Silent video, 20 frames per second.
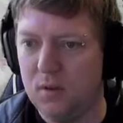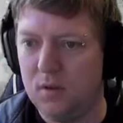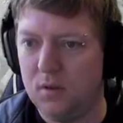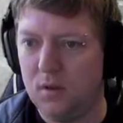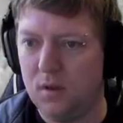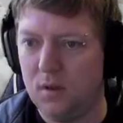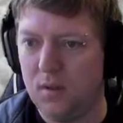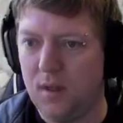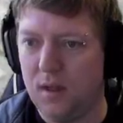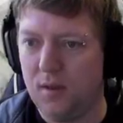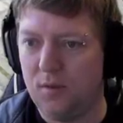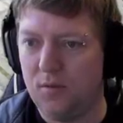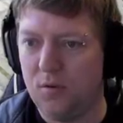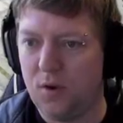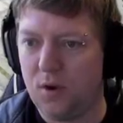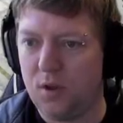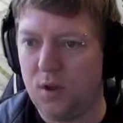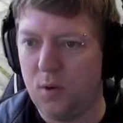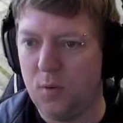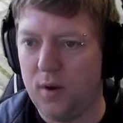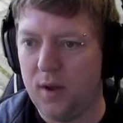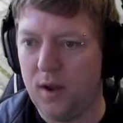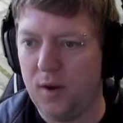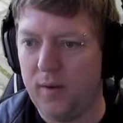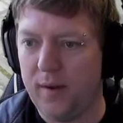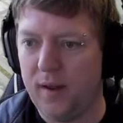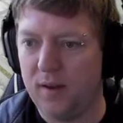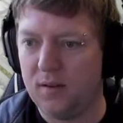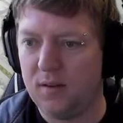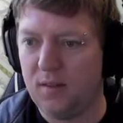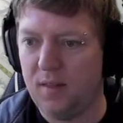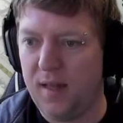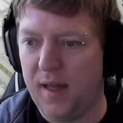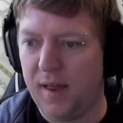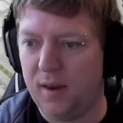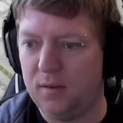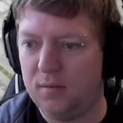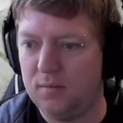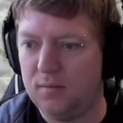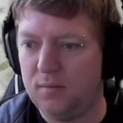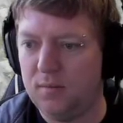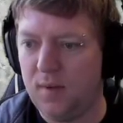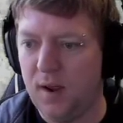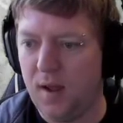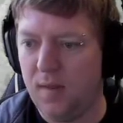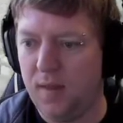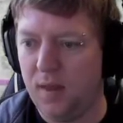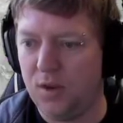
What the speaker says: You then rock your way around to that. And